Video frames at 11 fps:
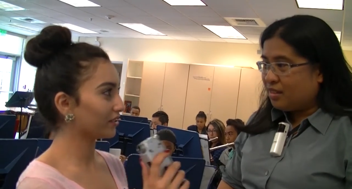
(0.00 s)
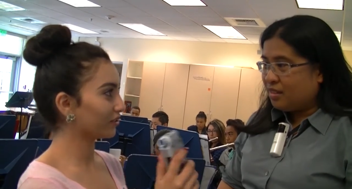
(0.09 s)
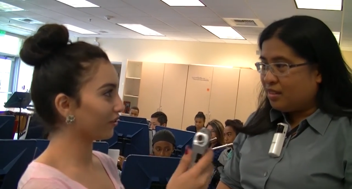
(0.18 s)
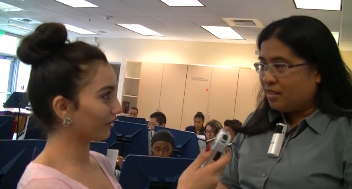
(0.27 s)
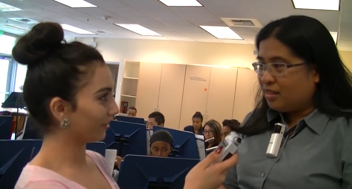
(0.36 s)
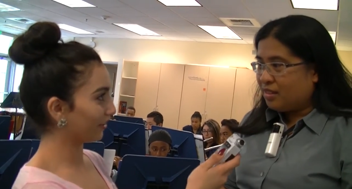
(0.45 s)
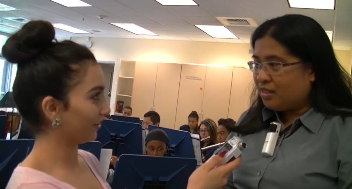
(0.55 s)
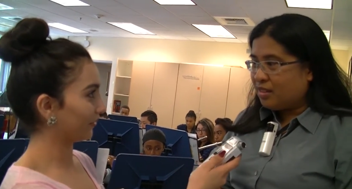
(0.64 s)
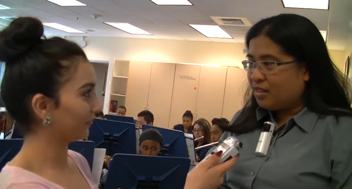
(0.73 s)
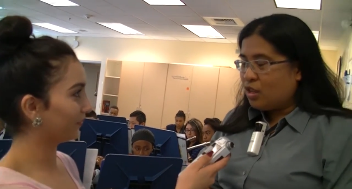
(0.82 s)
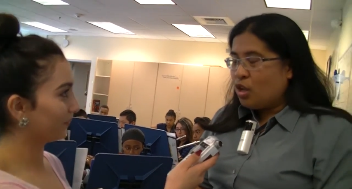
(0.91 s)
Speaker 1: going on here?
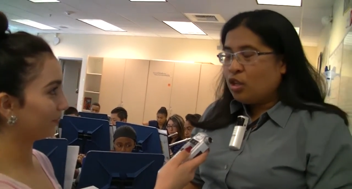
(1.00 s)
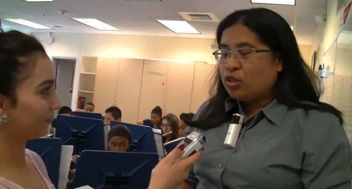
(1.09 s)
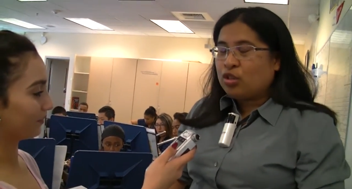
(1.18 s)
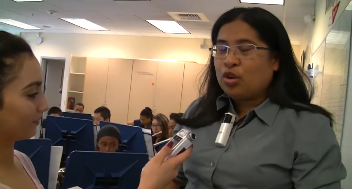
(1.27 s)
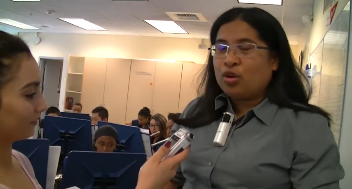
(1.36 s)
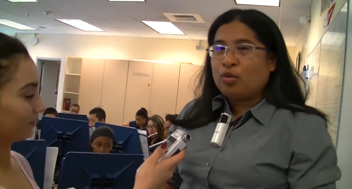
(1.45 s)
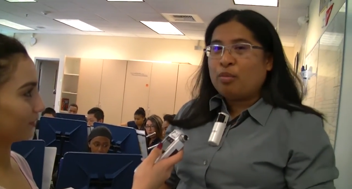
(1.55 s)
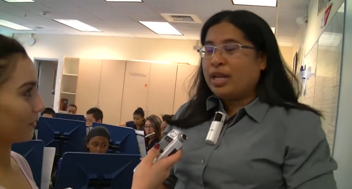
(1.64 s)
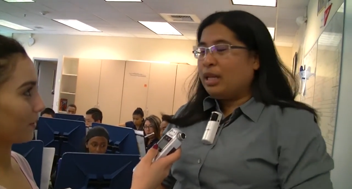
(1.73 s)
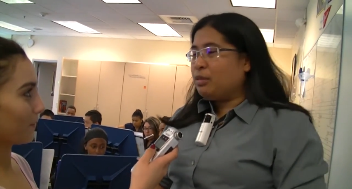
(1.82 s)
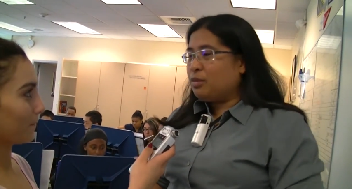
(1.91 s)
So
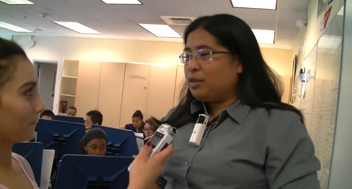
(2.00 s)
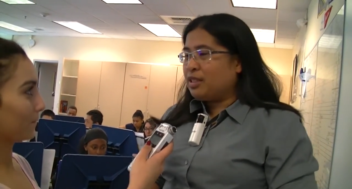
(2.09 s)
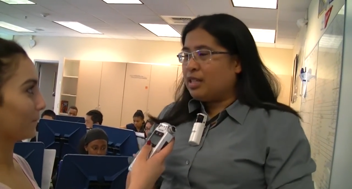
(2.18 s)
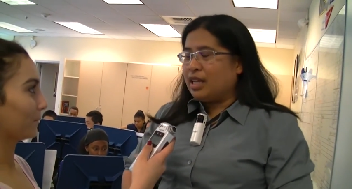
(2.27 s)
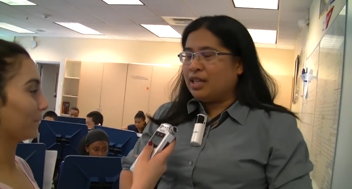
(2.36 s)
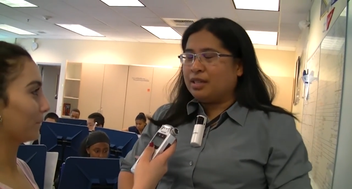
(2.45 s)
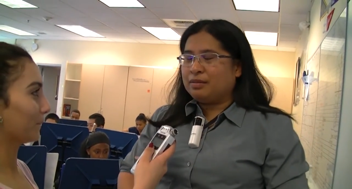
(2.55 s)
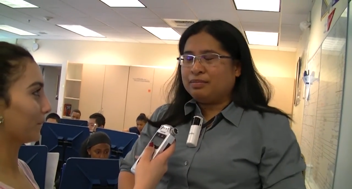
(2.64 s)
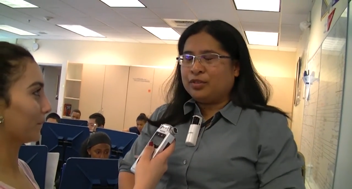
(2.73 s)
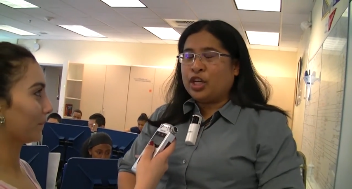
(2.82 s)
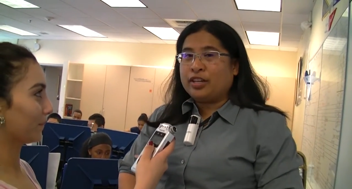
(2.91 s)
my name is Miss uh,
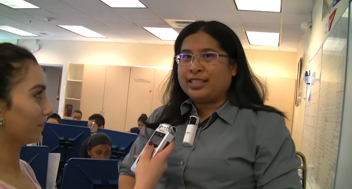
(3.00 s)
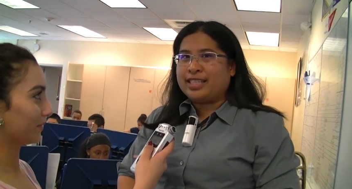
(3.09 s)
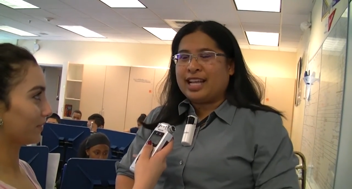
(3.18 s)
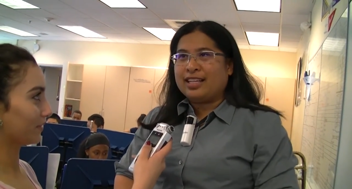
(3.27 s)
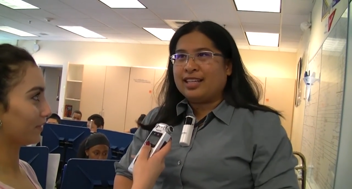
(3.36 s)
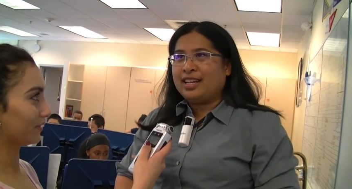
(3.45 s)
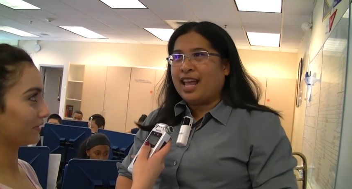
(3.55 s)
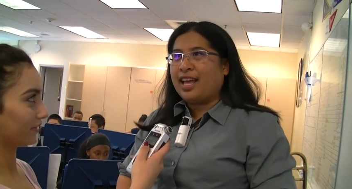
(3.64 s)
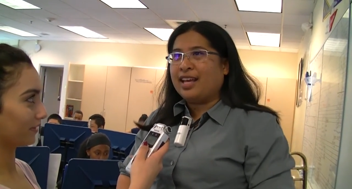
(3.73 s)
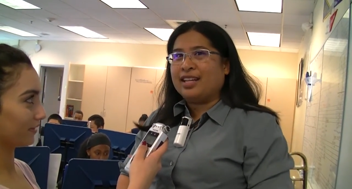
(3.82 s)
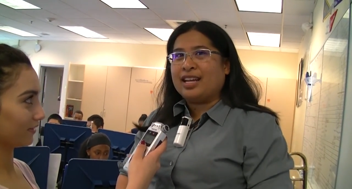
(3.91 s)
Charity Tanlian,
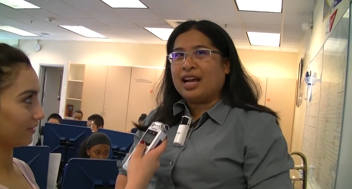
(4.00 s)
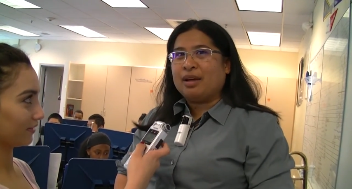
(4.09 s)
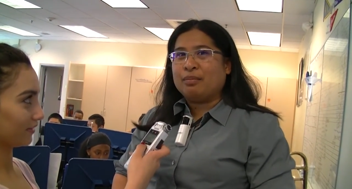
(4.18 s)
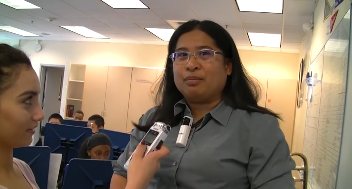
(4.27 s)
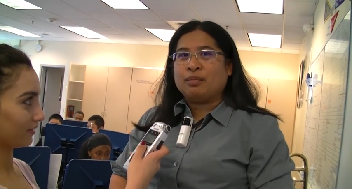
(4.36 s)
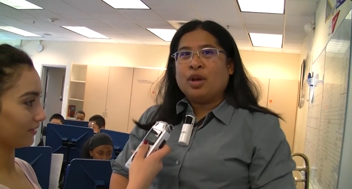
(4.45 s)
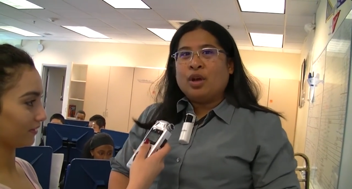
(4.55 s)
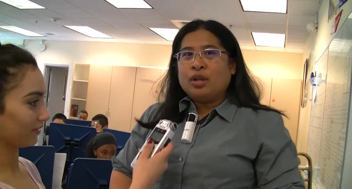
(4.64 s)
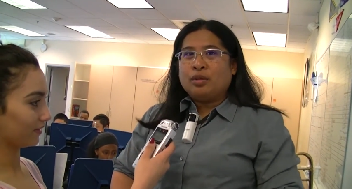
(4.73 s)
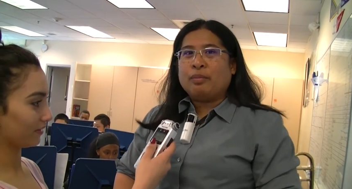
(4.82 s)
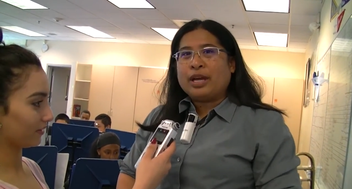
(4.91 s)
and
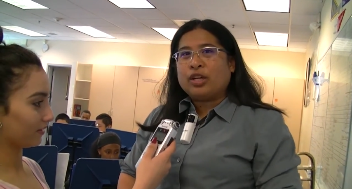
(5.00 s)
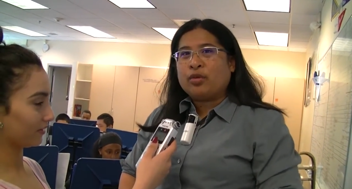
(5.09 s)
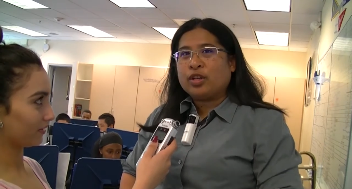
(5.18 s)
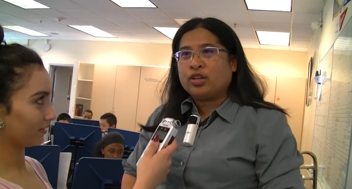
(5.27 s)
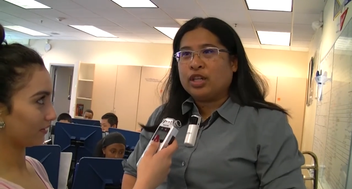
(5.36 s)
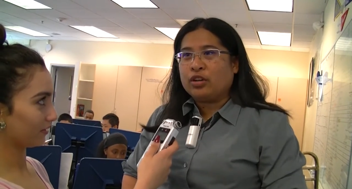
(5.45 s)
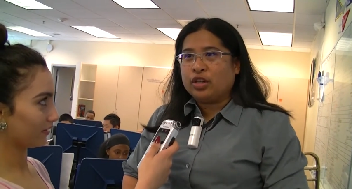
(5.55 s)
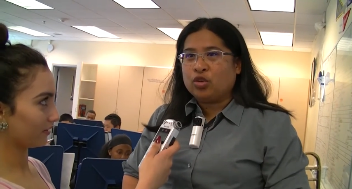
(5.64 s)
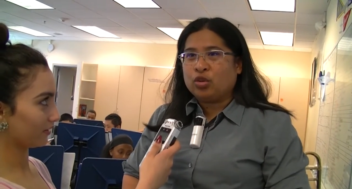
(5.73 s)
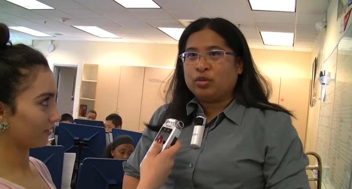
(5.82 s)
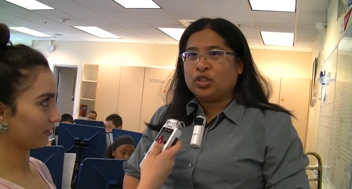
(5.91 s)
I'm the band director here at
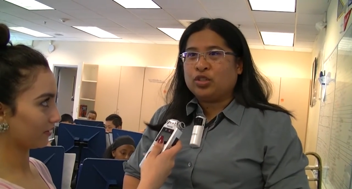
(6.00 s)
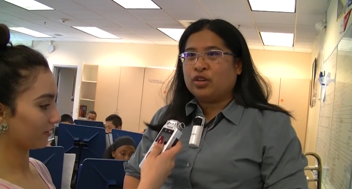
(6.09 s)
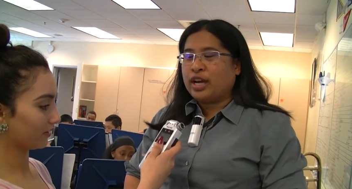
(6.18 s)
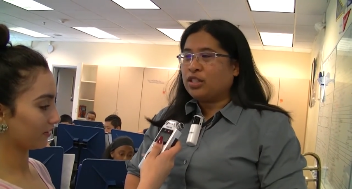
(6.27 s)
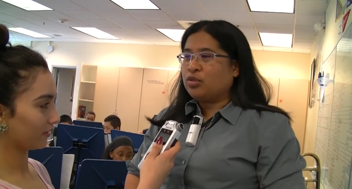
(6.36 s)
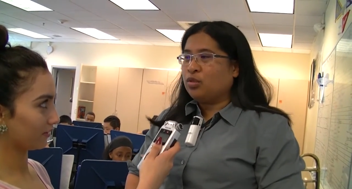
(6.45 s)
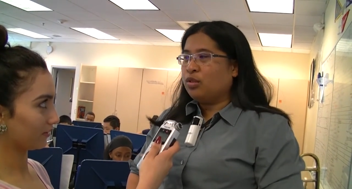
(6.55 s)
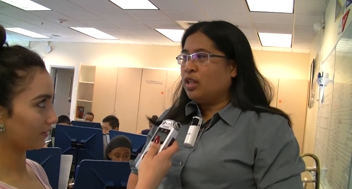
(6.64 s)
Norwood Junior High School.